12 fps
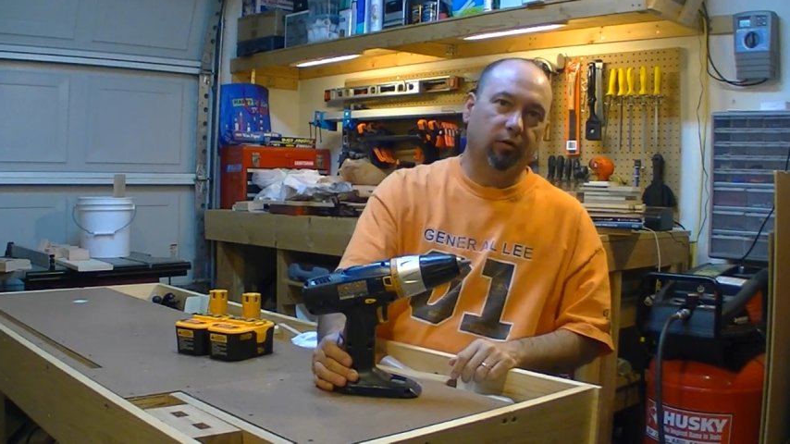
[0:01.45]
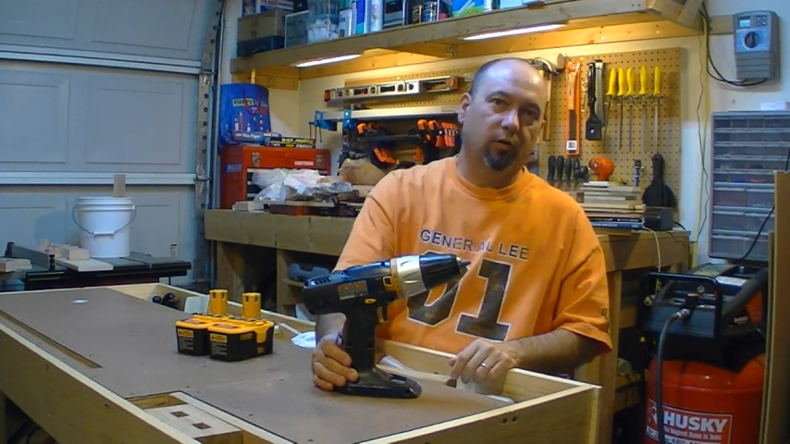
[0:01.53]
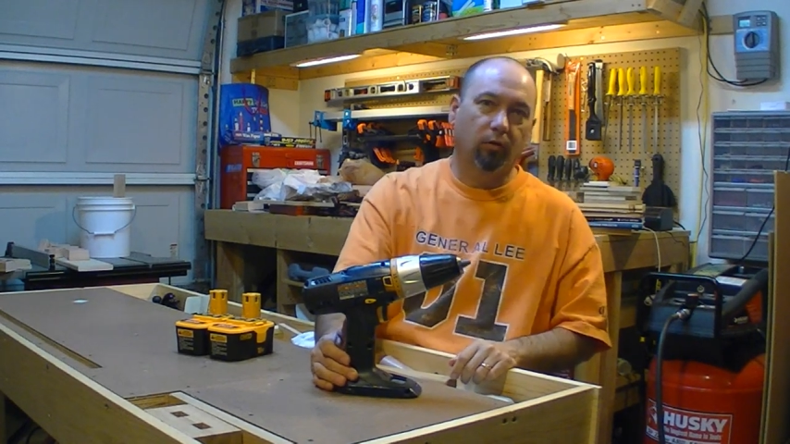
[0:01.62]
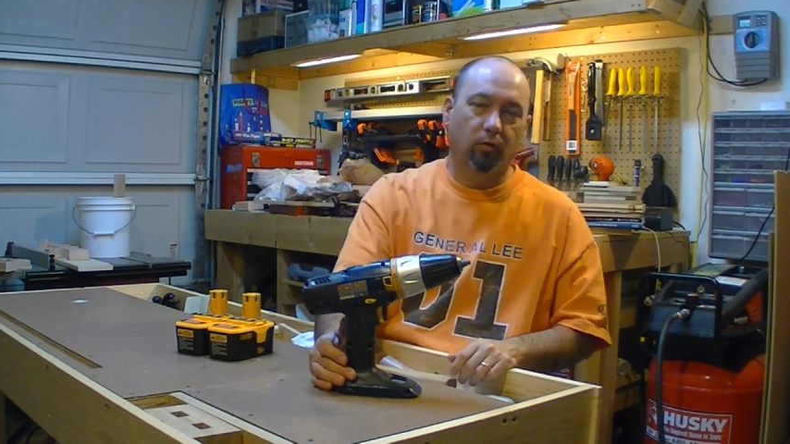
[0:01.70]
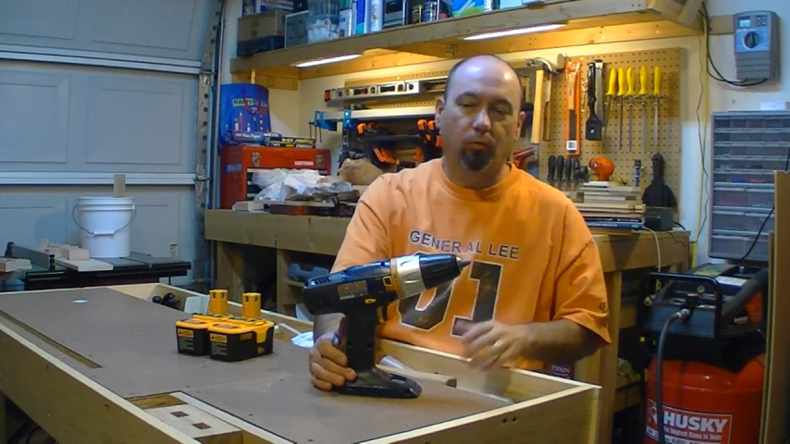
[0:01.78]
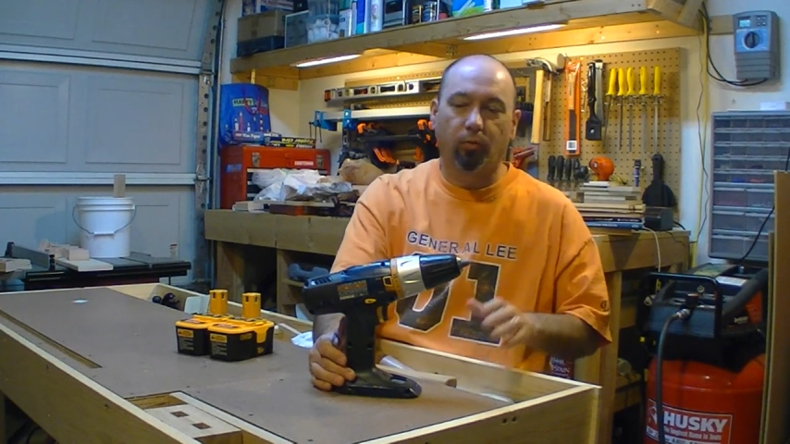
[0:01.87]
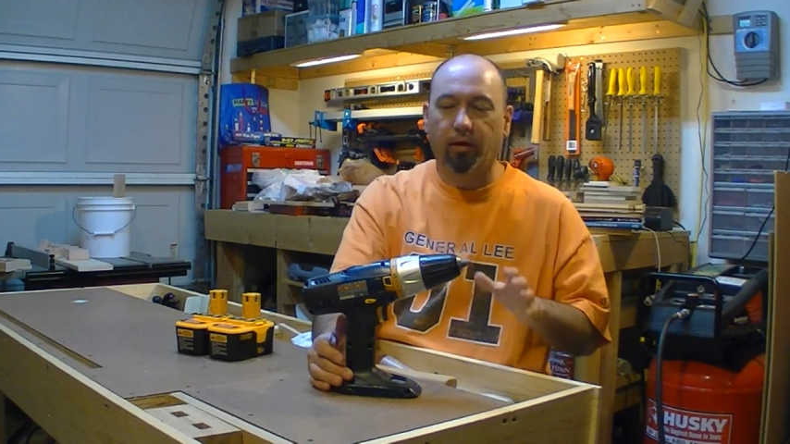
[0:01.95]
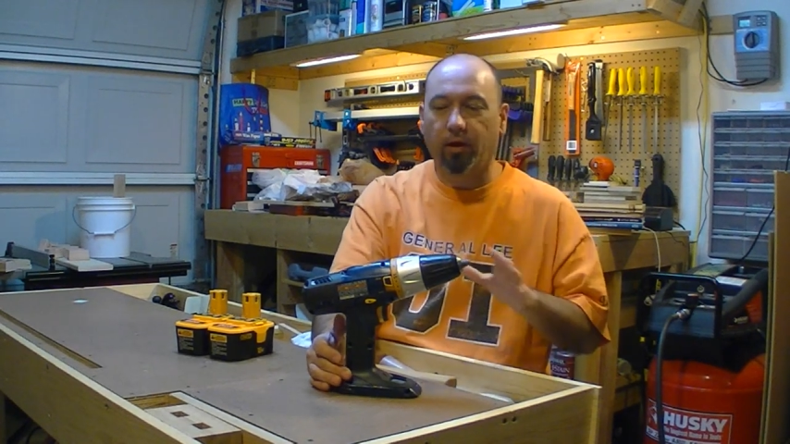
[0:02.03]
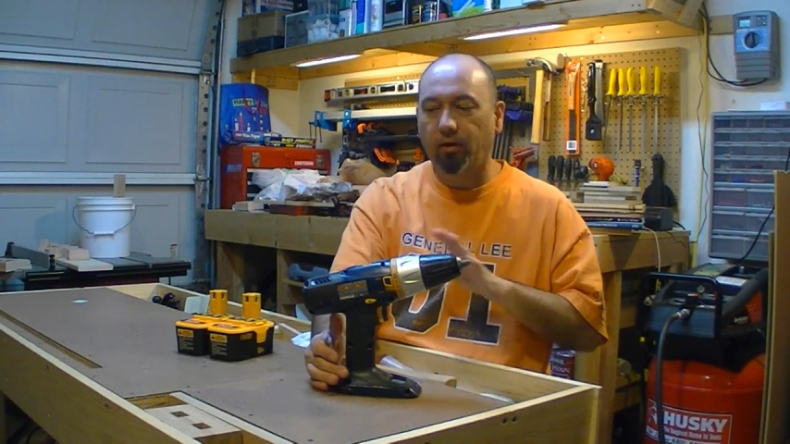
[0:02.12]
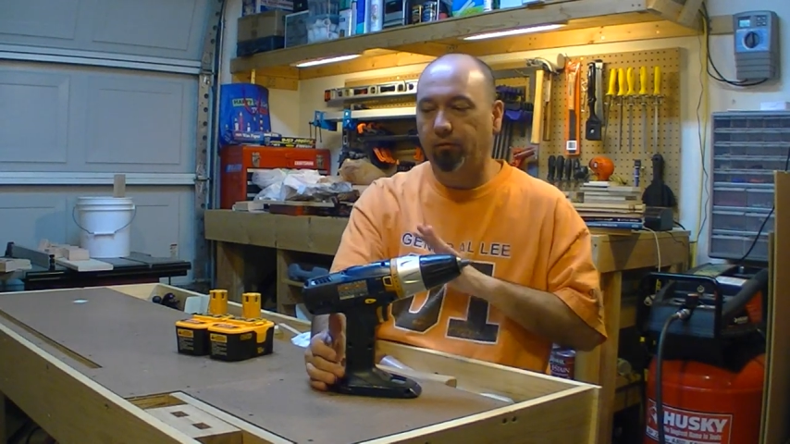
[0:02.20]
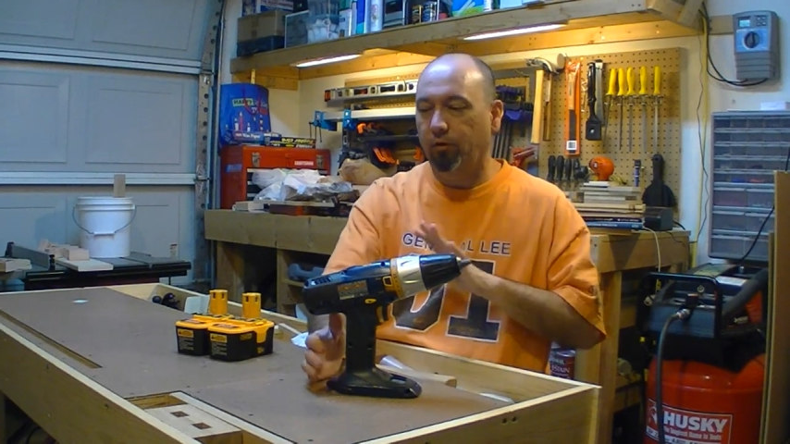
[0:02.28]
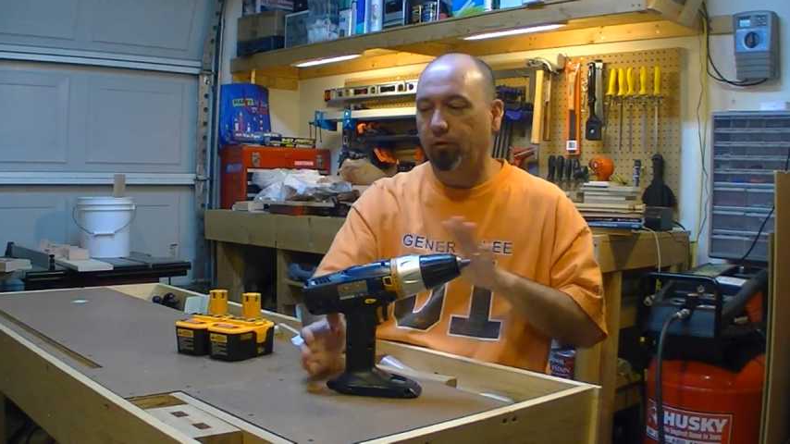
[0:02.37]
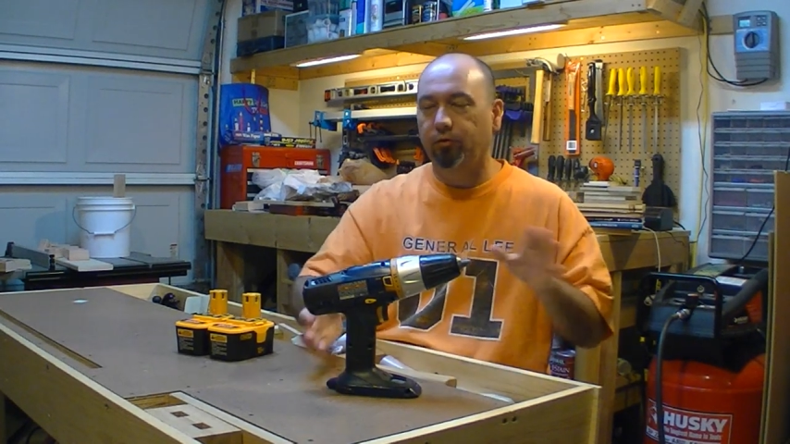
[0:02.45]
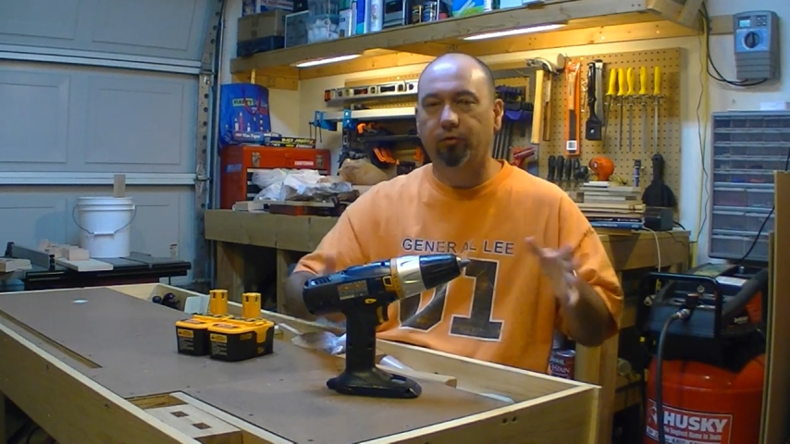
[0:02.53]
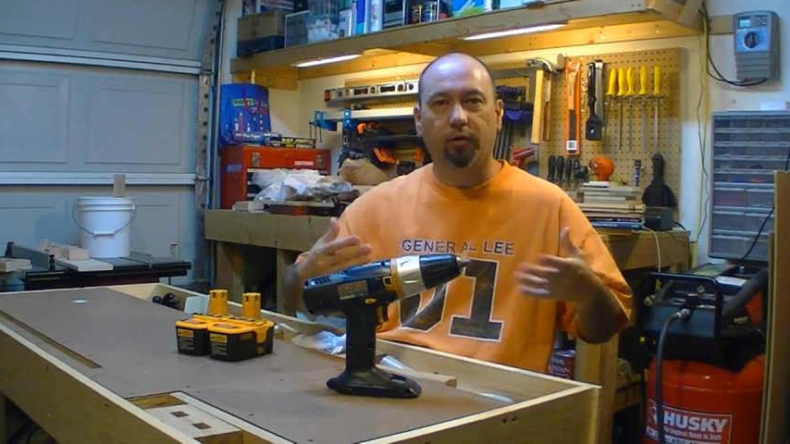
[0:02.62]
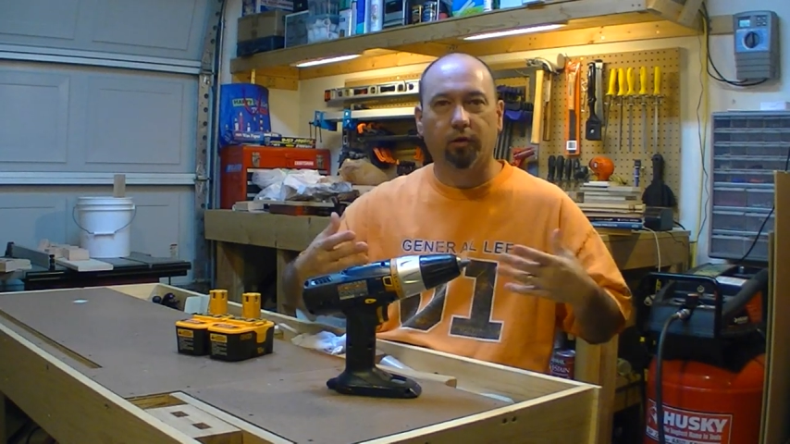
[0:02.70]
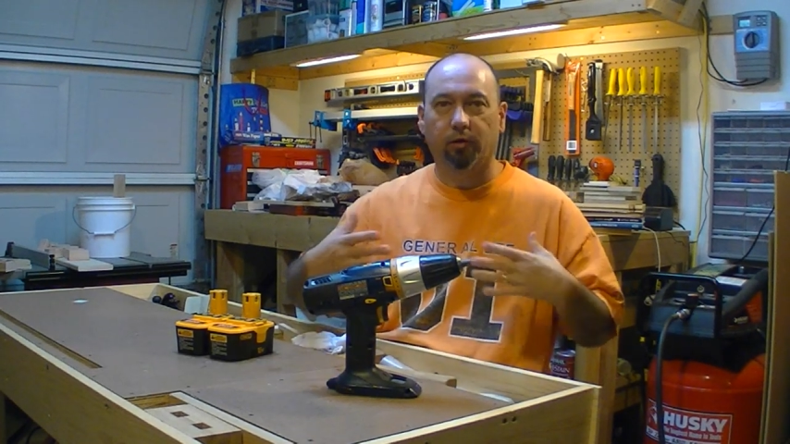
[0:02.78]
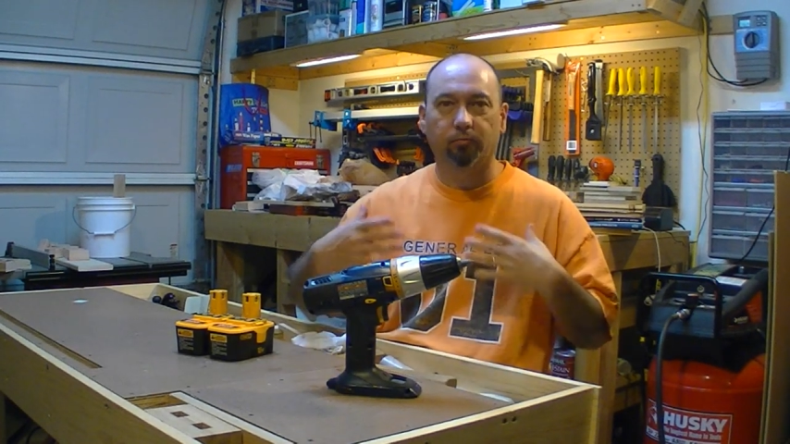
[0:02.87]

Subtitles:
ago, when I first